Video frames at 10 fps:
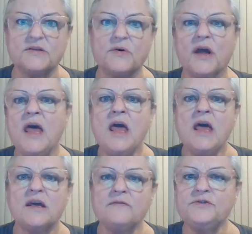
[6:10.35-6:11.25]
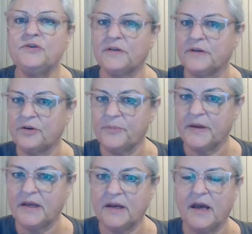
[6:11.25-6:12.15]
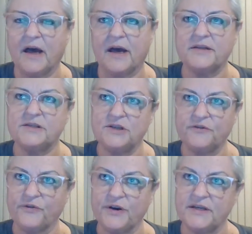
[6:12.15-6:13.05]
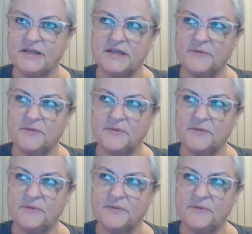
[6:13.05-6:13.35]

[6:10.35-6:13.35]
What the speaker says: So it gives you a little bit different